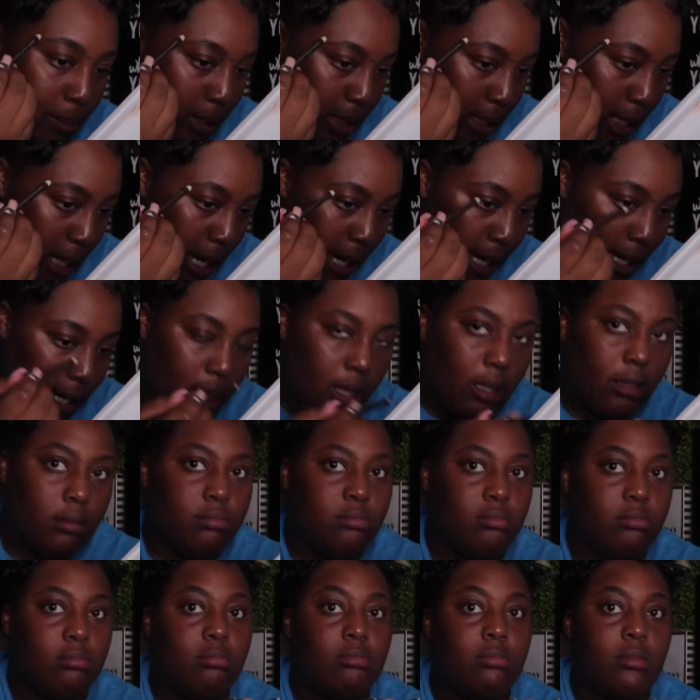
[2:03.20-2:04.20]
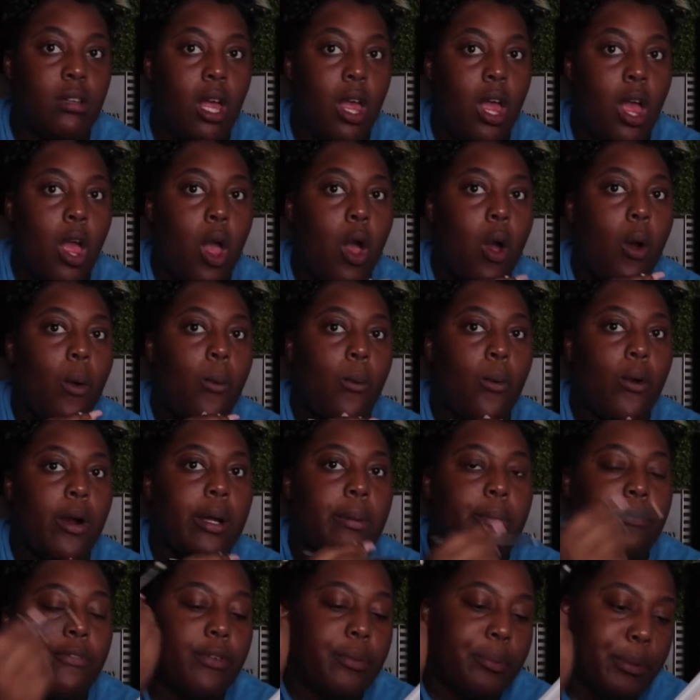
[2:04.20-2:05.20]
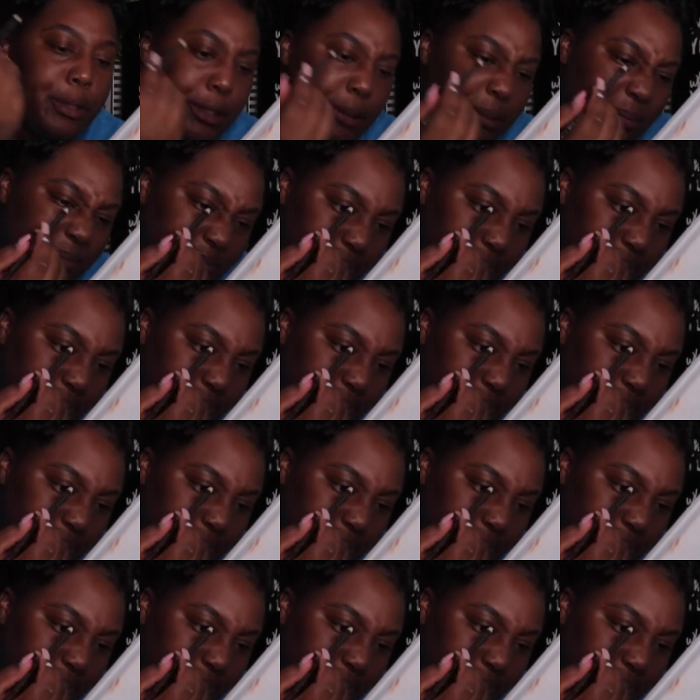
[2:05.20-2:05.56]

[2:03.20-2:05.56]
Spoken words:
like warm for real.